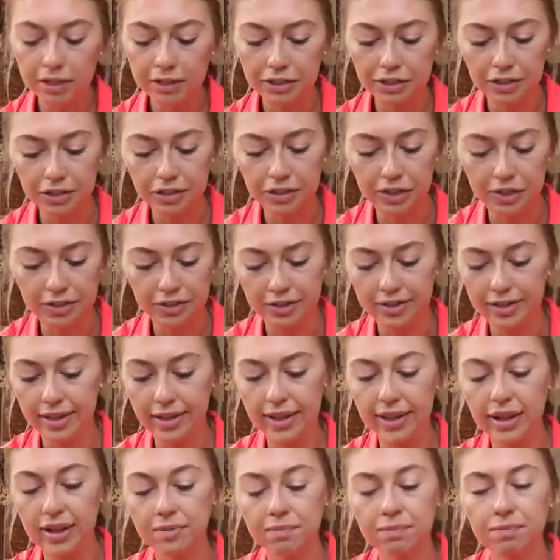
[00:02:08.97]
you're stretching
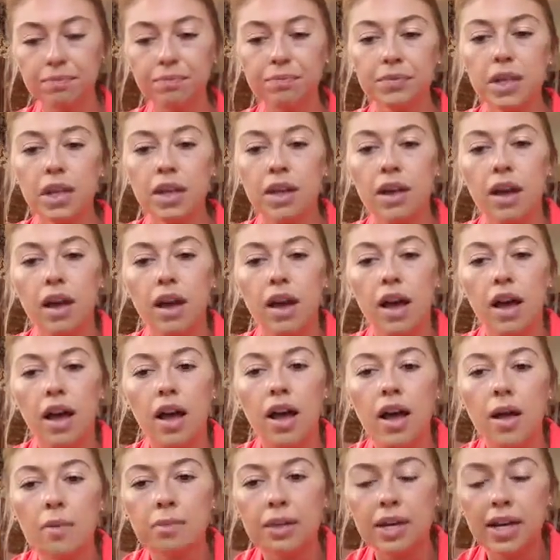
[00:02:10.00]
that out.
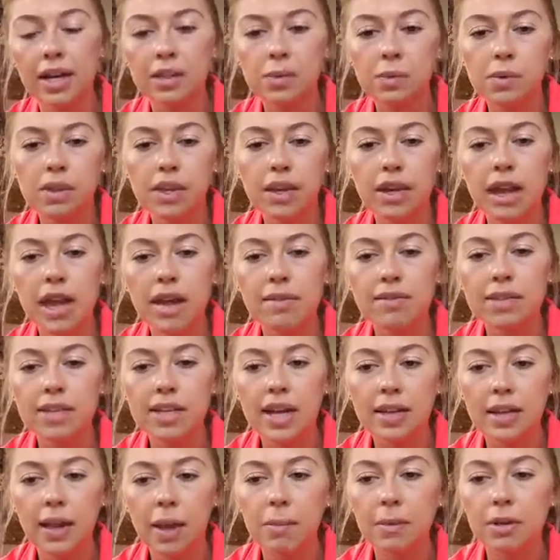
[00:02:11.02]
The next one that I have is
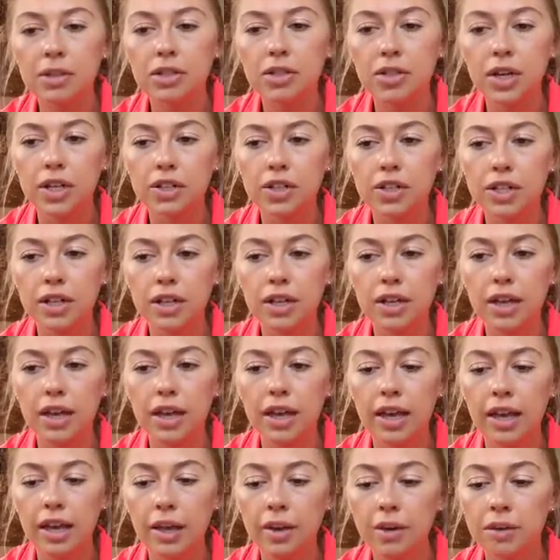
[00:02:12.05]
dynamic stretching,
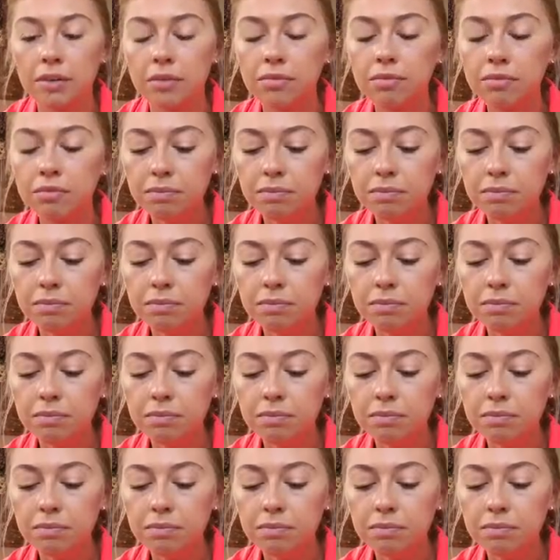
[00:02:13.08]
and